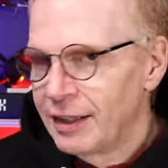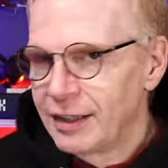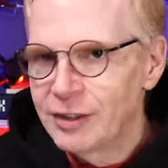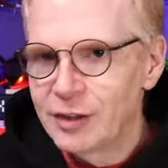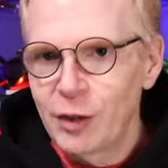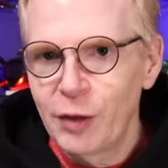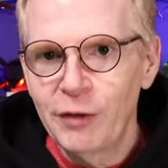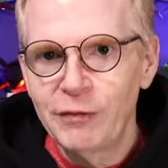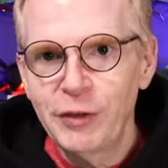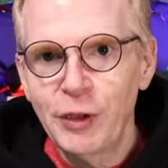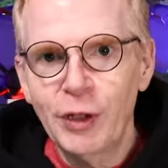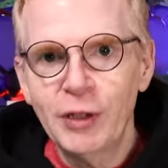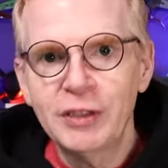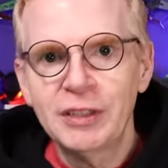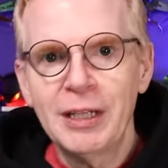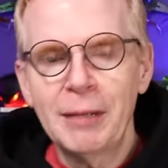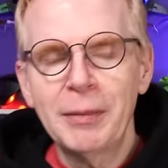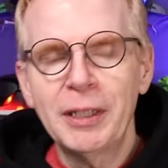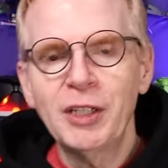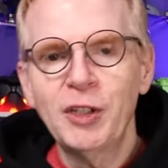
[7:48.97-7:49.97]
So if you're
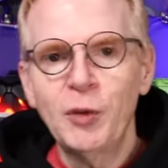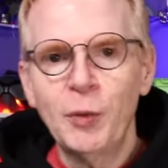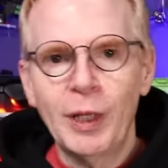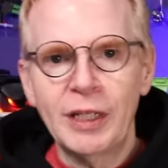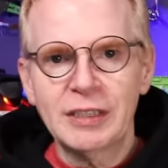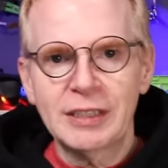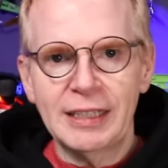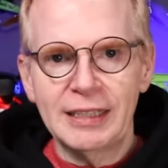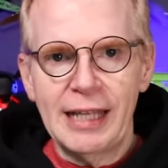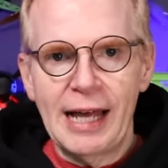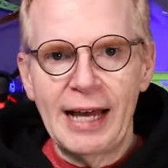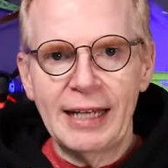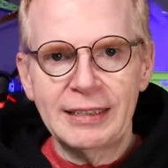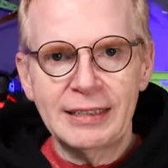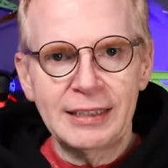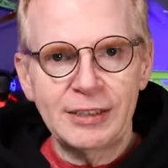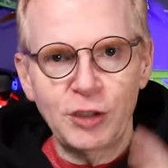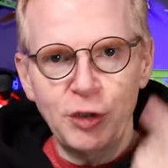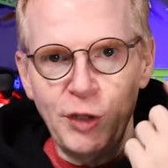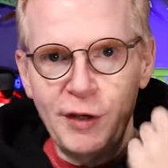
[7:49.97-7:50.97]
somebody who wears
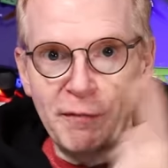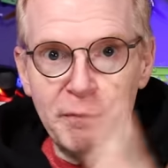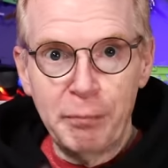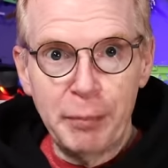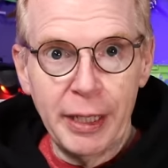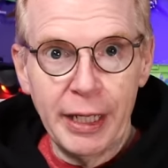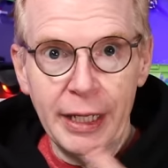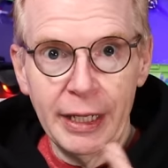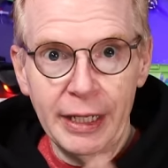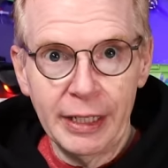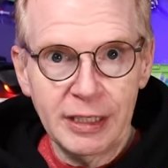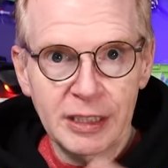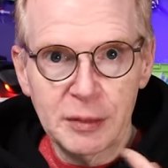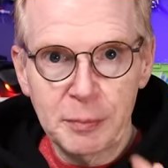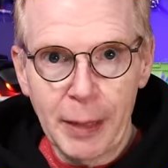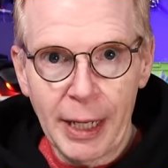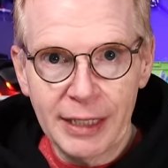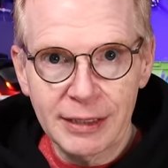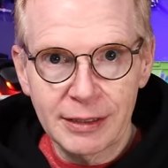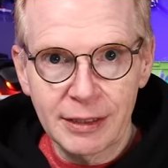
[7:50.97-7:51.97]
glasses and you have big
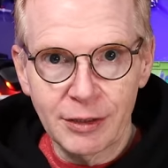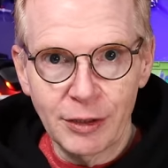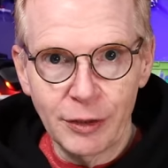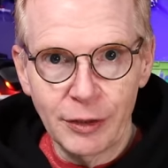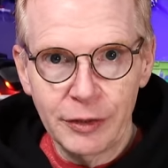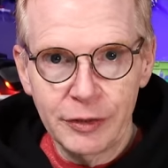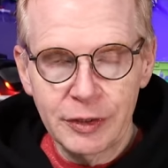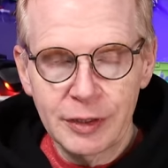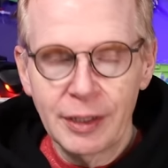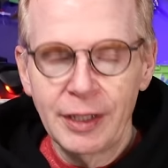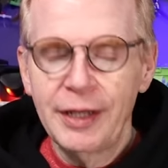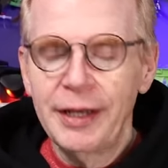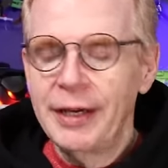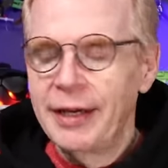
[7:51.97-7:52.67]
spectacles,